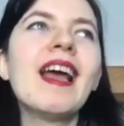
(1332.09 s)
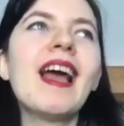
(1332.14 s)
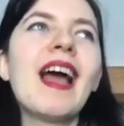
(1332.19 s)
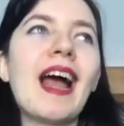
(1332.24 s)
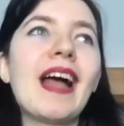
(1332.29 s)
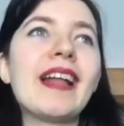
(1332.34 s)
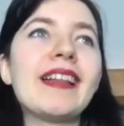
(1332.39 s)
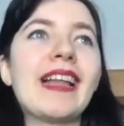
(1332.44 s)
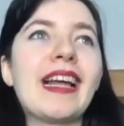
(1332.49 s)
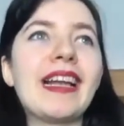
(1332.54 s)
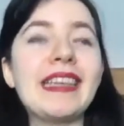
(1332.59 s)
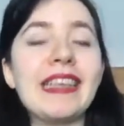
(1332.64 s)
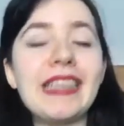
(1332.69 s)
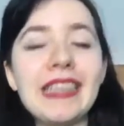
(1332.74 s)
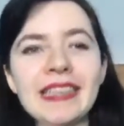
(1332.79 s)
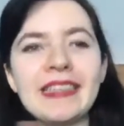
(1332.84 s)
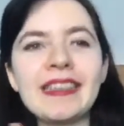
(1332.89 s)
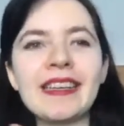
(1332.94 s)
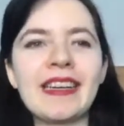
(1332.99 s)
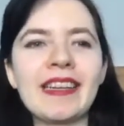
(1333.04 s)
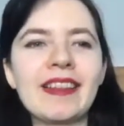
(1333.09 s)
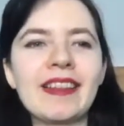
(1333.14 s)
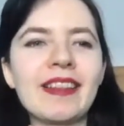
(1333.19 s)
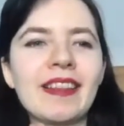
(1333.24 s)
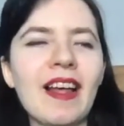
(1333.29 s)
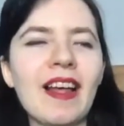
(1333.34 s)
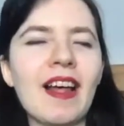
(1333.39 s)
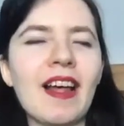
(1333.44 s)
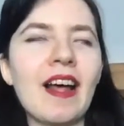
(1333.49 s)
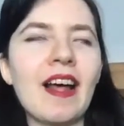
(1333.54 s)
and then edith
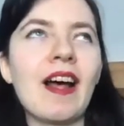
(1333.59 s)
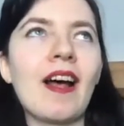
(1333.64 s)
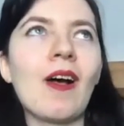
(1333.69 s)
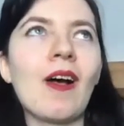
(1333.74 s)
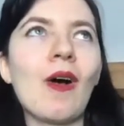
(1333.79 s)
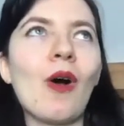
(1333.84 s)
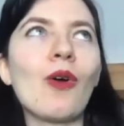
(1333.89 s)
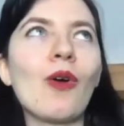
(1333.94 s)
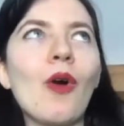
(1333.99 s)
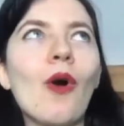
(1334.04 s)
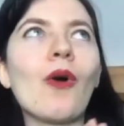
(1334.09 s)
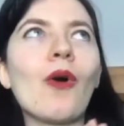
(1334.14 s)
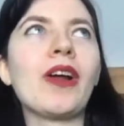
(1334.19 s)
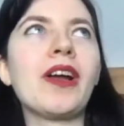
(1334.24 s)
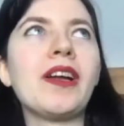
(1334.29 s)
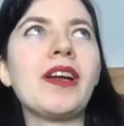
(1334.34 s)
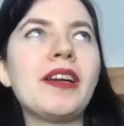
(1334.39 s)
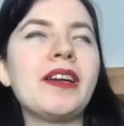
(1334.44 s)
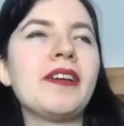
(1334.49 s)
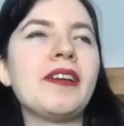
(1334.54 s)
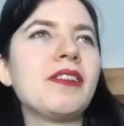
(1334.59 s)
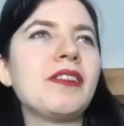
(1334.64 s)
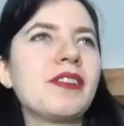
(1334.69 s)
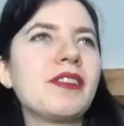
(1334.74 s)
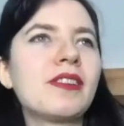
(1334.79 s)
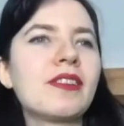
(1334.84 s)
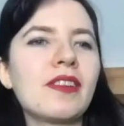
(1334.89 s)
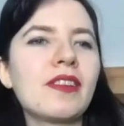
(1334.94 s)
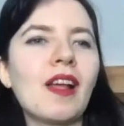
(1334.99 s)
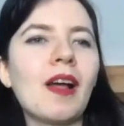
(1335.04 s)
uh, hong konger
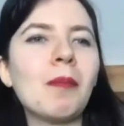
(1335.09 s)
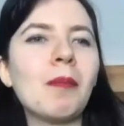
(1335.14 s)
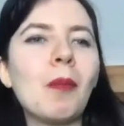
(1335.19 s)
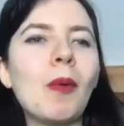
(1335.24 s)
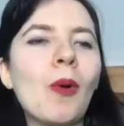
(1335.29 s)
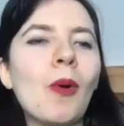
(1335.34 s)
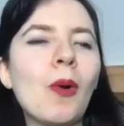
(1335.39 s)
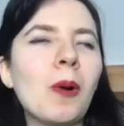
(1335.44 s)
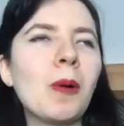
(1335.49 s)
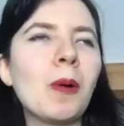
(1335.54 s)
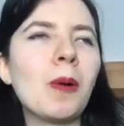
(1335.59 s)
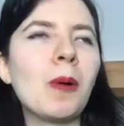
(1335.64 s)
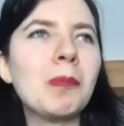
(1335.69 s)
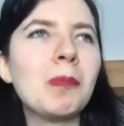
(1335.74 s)
who's a more